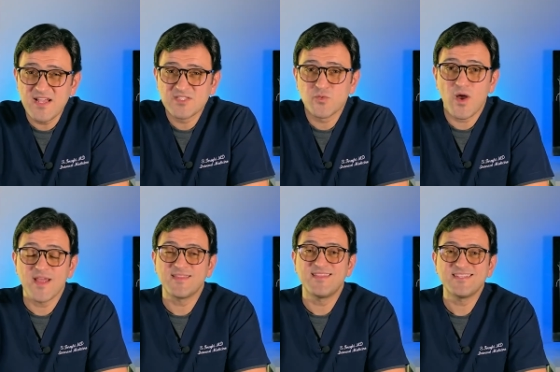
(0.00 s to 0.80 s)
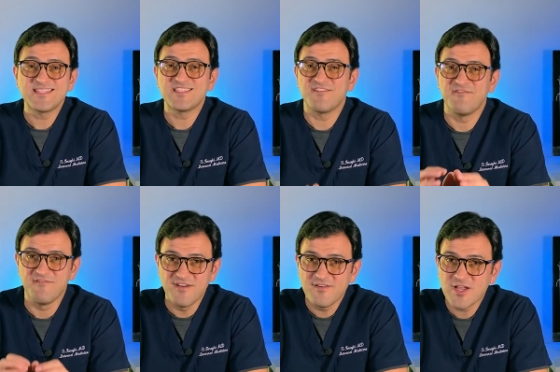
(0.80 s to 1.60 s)
that's why this is a
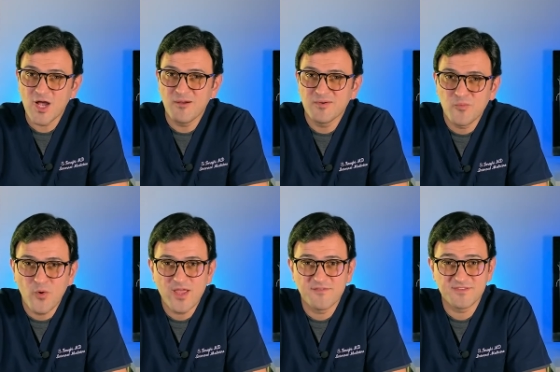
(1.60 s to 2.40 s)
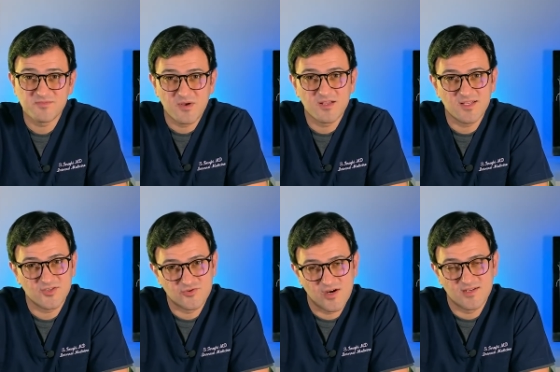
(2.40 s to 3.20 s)
very common way of smuggling
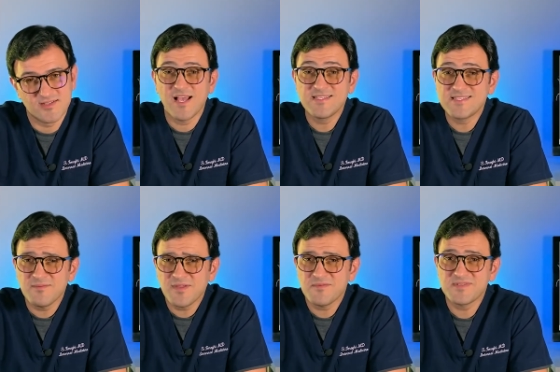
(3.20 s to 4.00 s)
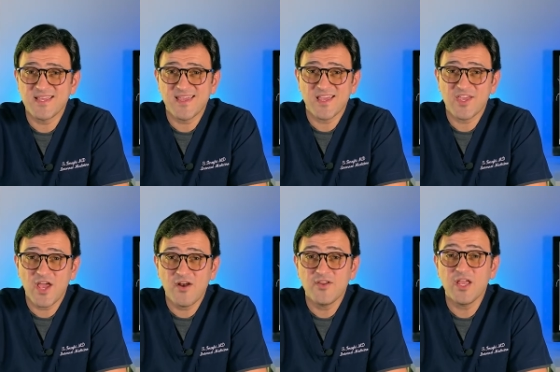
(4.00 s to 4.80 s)
drugs. And sometimes they can
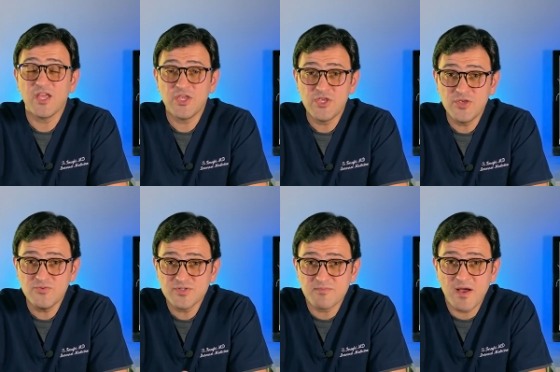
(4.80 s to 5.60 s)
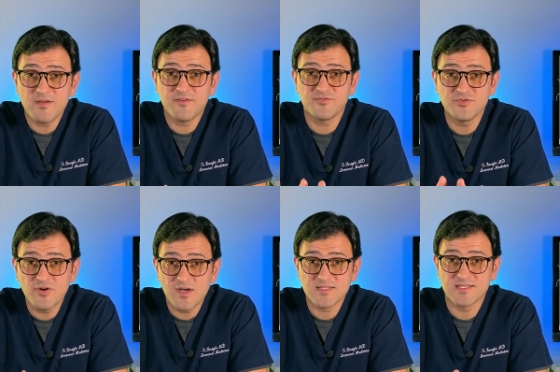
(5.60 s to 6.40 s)
carry a huge amount of
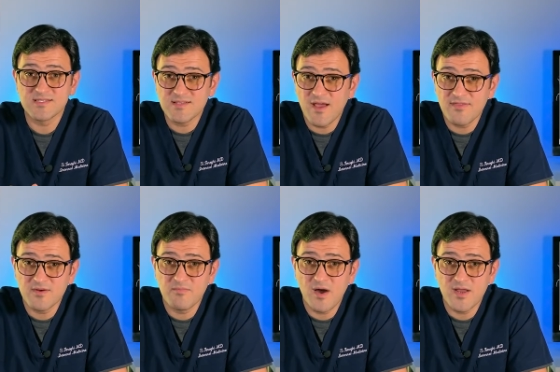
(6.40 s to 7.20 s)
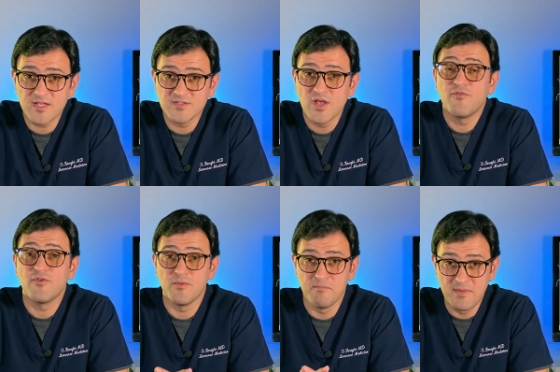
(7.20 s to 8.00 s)
drugs inside their bodies
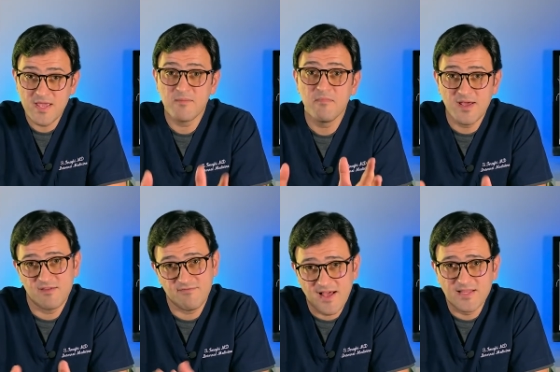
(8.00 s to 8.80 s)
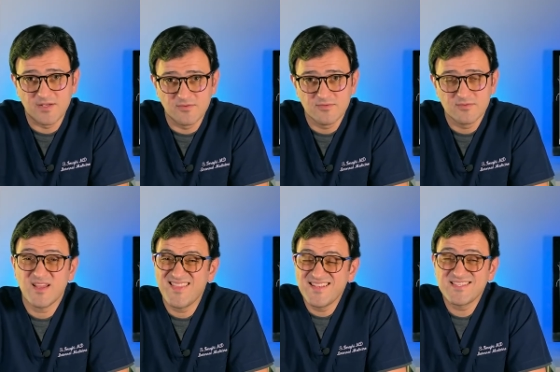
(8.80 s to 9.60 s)
for a big money value.
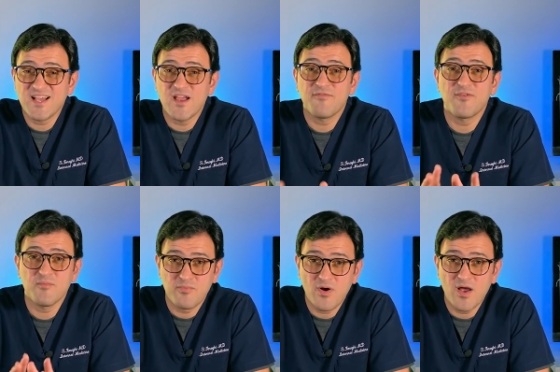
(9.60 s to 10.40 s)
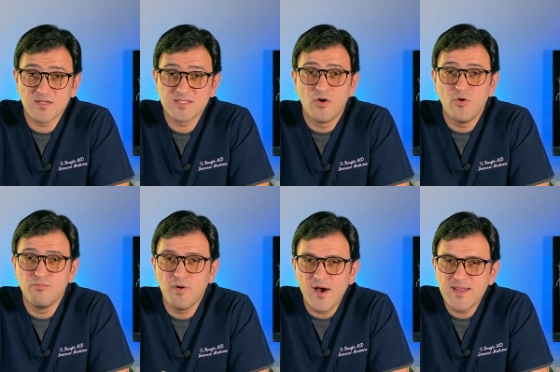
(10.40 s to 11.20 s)
Like this guy from Bronx who
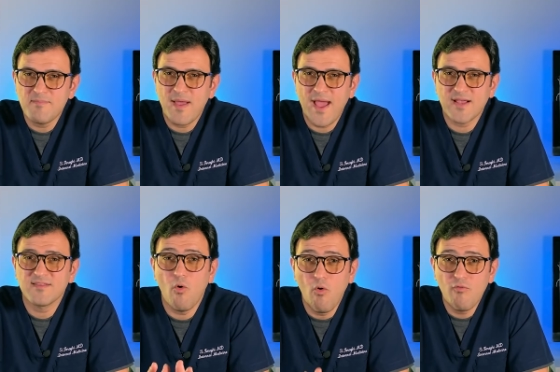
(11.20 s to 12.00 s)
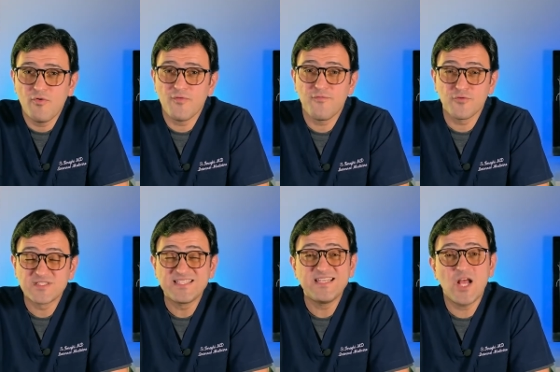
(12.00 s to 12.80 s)
body packed over
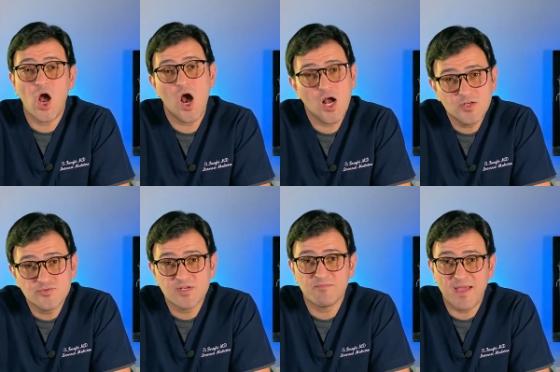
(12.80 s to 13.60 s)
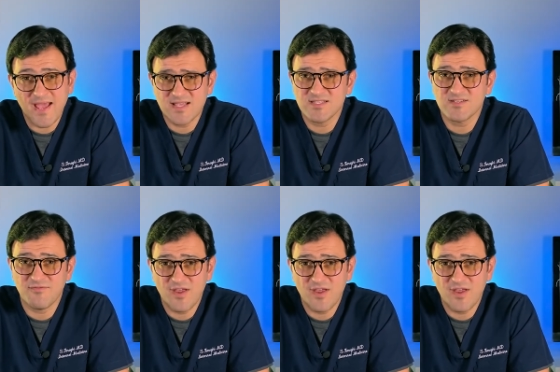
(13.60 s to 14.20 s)
1400 packets of